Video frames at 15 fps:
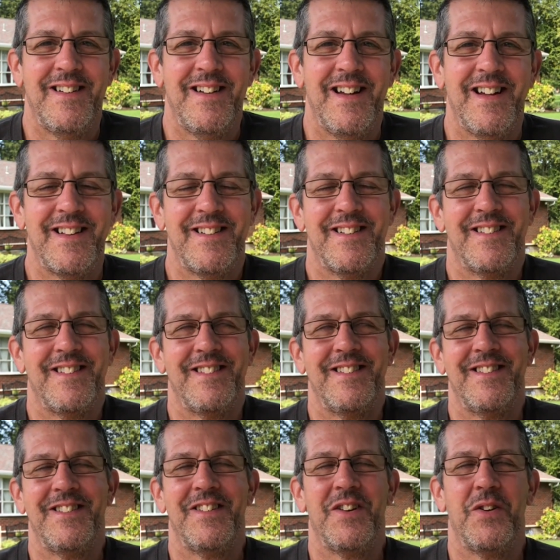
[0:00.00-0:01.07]
And
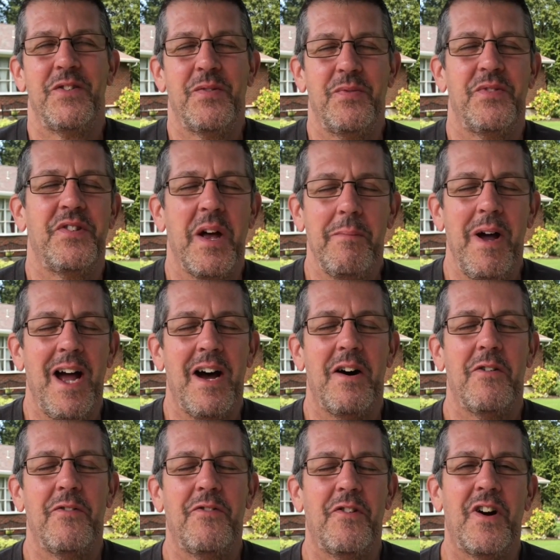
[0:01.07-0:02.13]

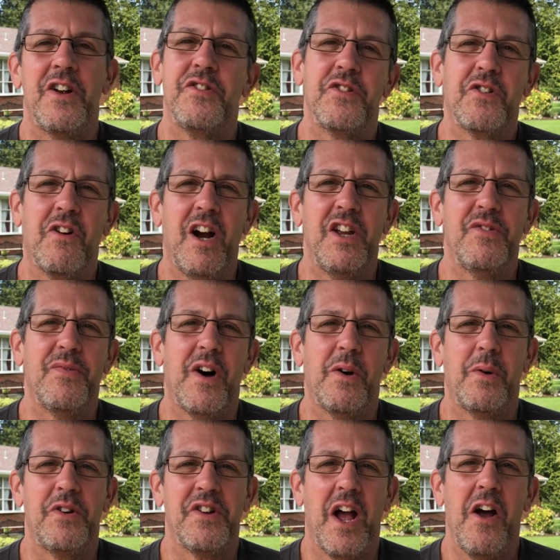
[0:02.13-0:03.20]
somehow for us as Christ
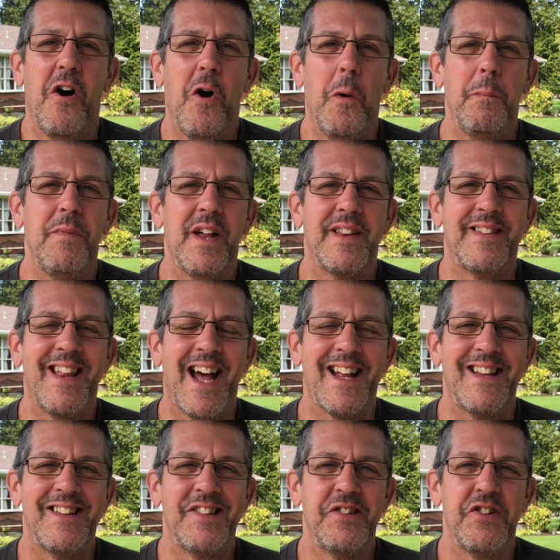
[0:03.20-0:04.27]
followers, I hope that that
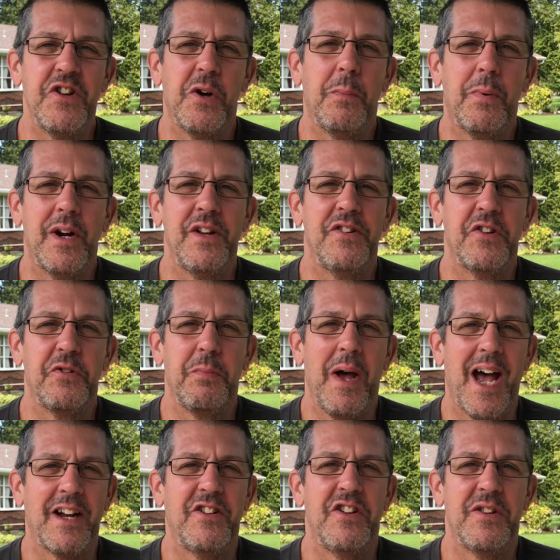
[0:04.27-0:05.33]
still brings us
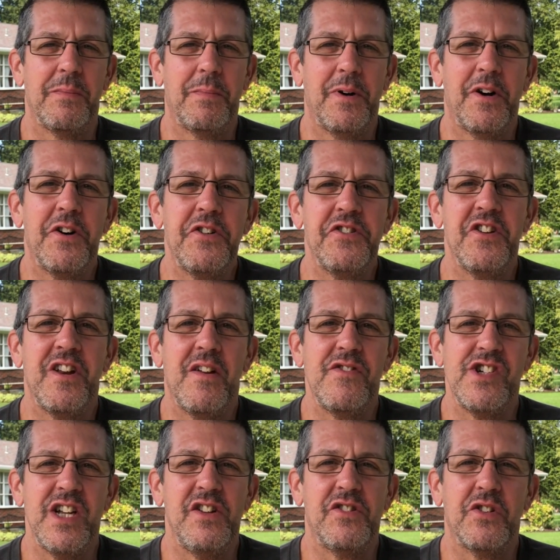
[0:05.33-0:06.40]
back to the person of
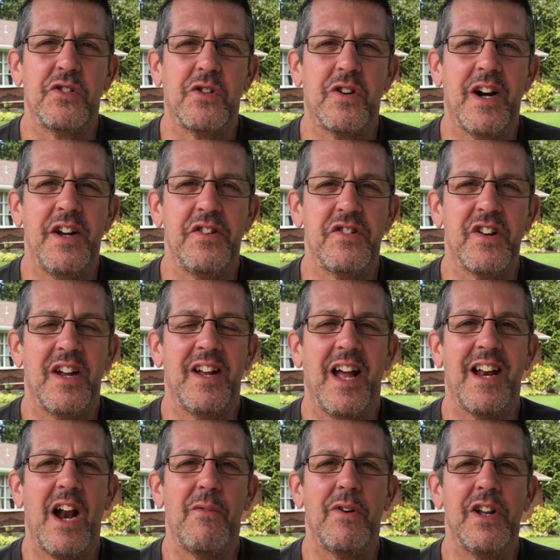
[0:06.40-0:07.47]
Jesus Christ.
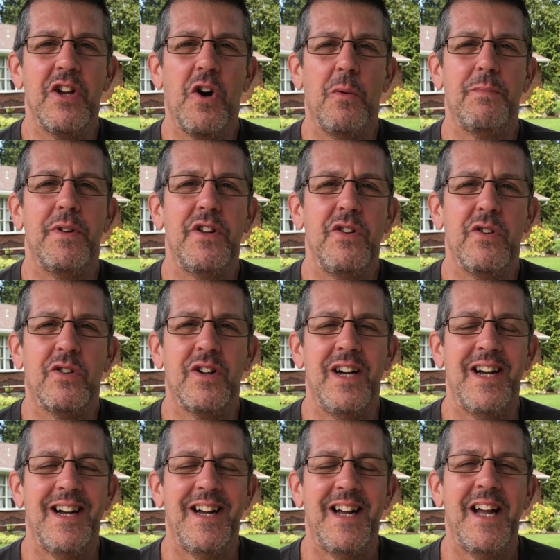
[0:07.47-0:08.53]
And I really hope that you'll
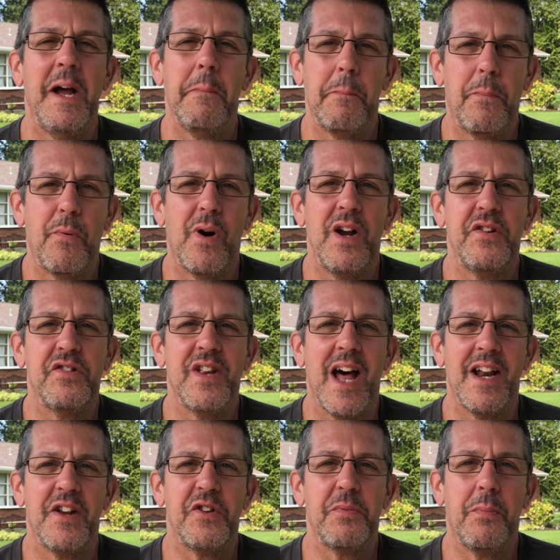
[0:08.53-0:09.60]
embrace
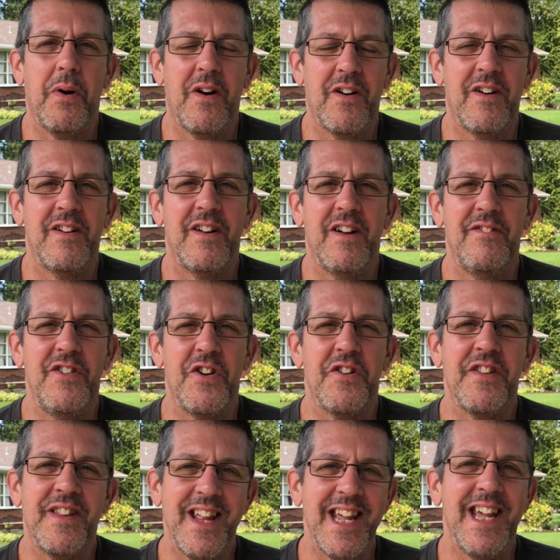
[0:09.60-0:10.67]
that as part of
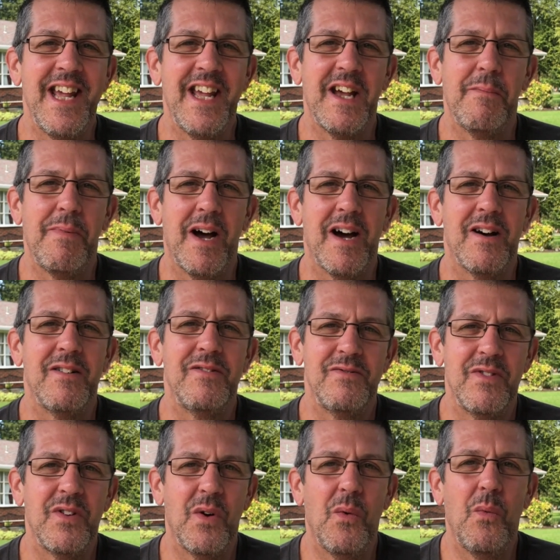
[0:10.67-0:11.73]
your thinking about
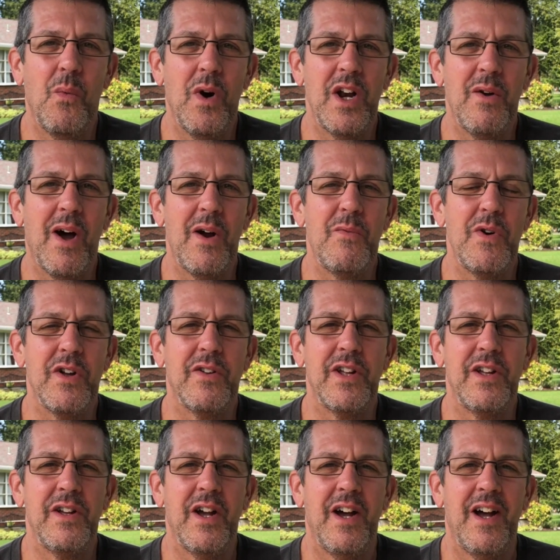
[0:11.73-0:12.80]
what do I
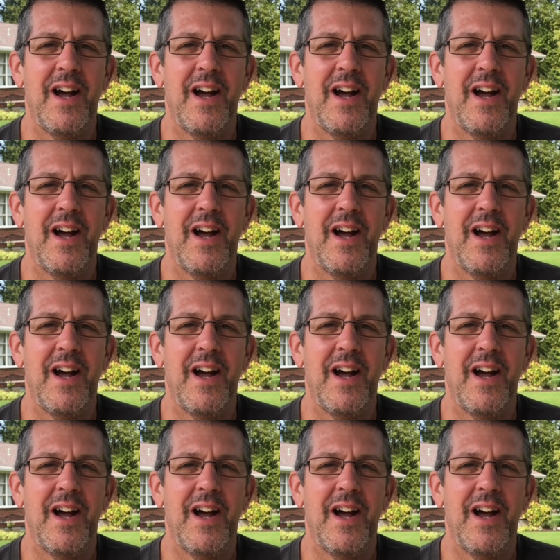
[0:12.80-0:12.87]
really